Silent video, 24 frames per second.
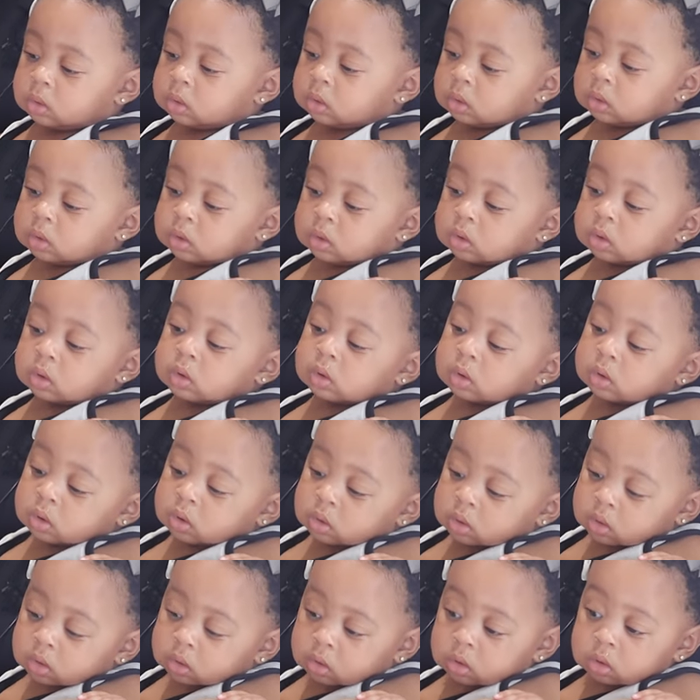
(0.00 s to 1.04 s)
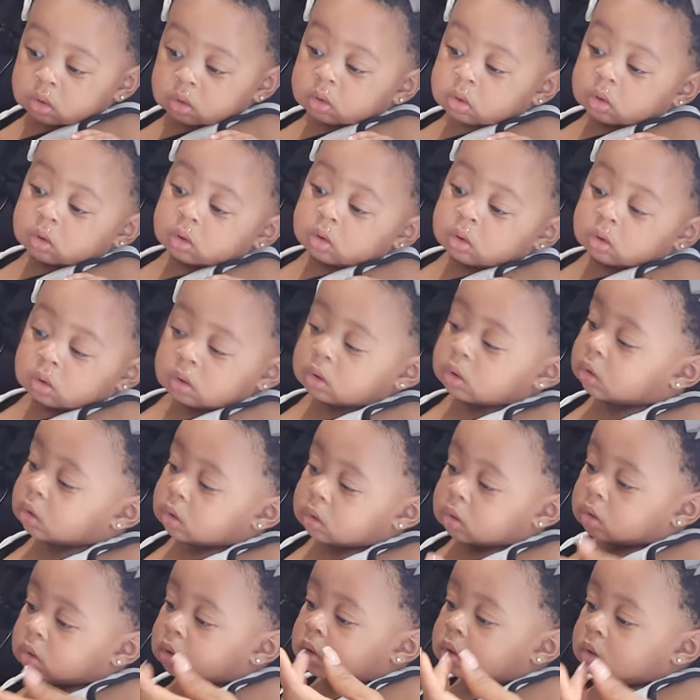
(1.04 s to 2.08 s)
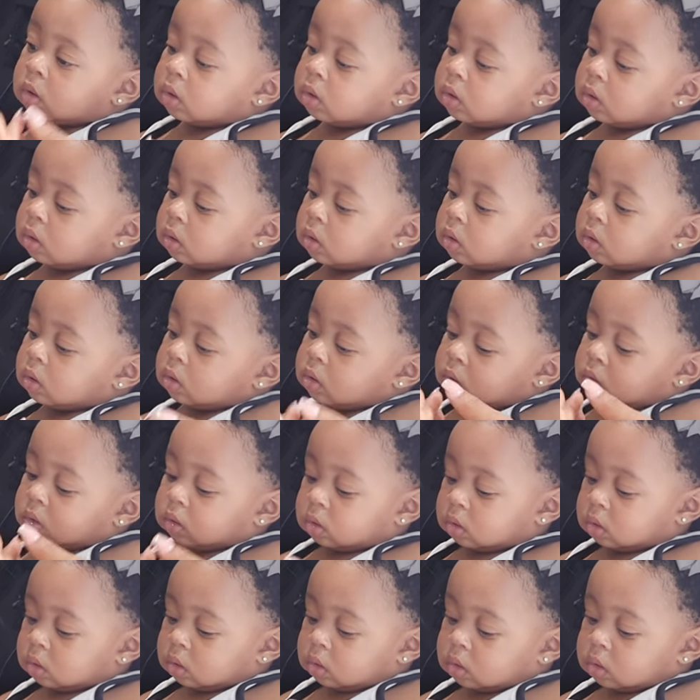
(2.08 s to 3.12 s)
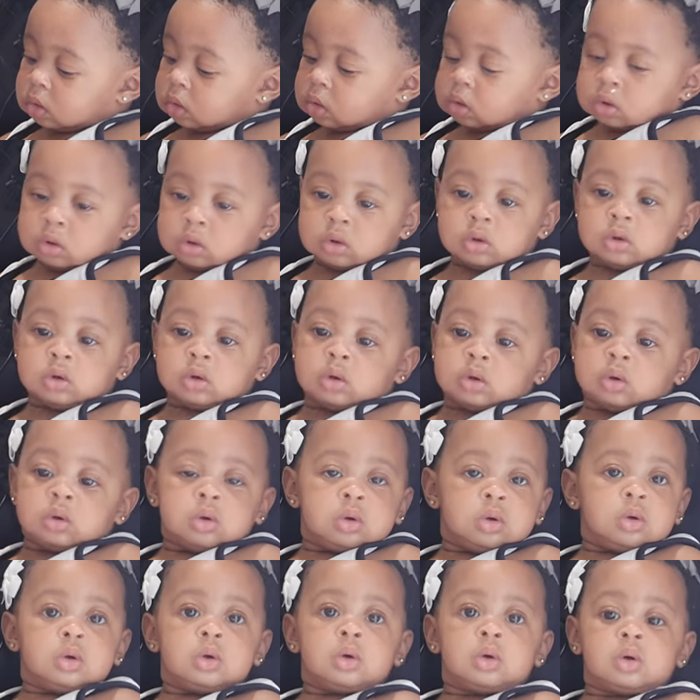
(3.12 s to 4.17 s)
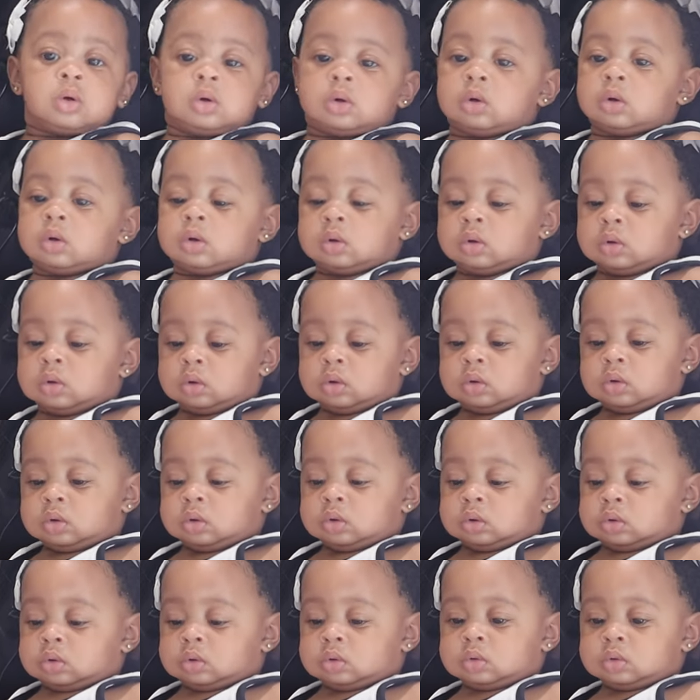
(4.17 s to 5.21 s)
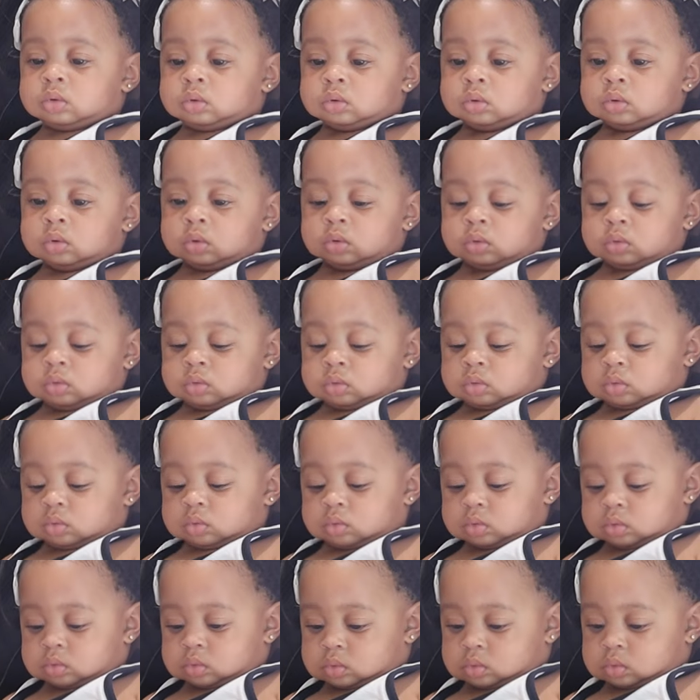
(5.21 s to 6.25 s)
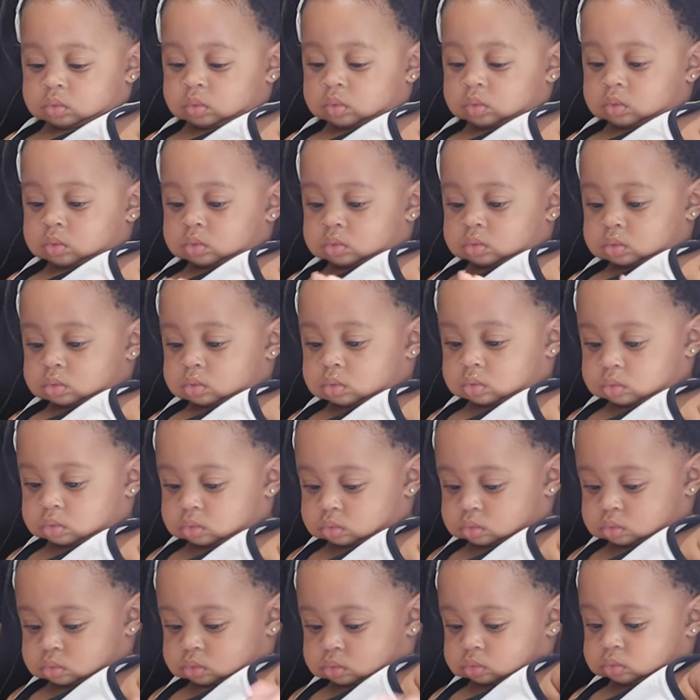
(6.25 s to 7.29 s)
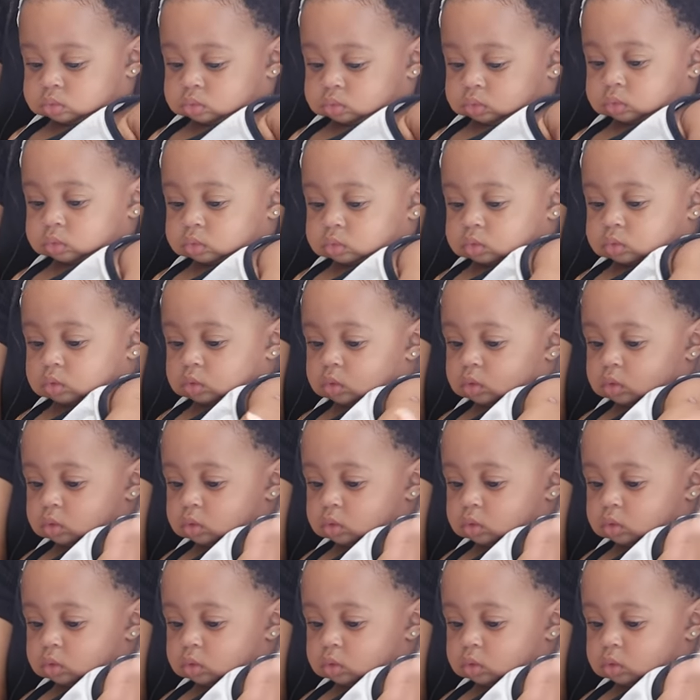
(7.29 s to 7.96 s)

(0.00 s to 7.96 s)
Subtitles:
This person isn't speaking.